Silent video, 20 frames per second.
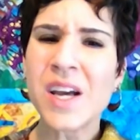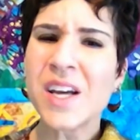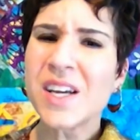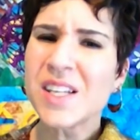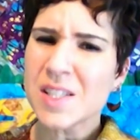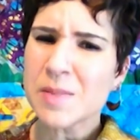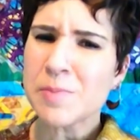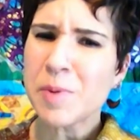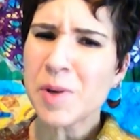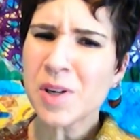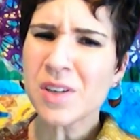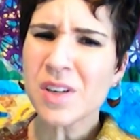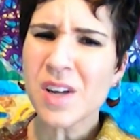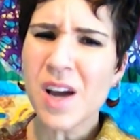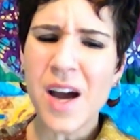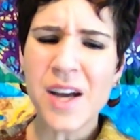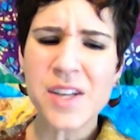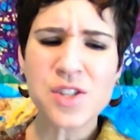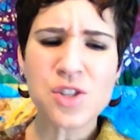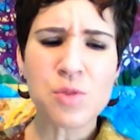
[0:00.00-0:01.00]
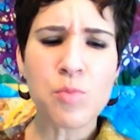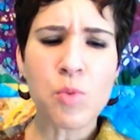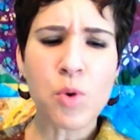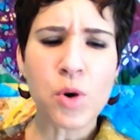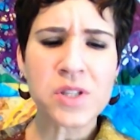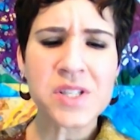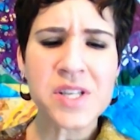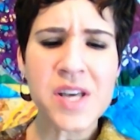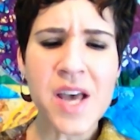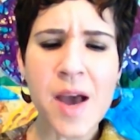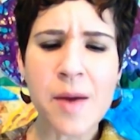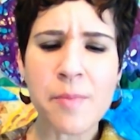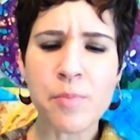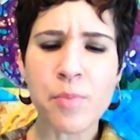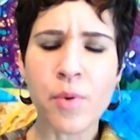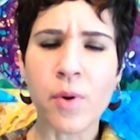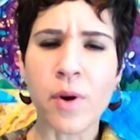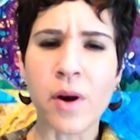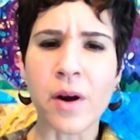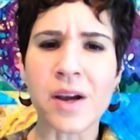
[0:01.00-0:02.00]
Spirit guides are more
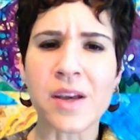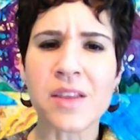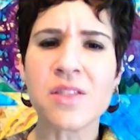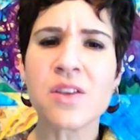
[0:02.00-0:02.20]
temporary.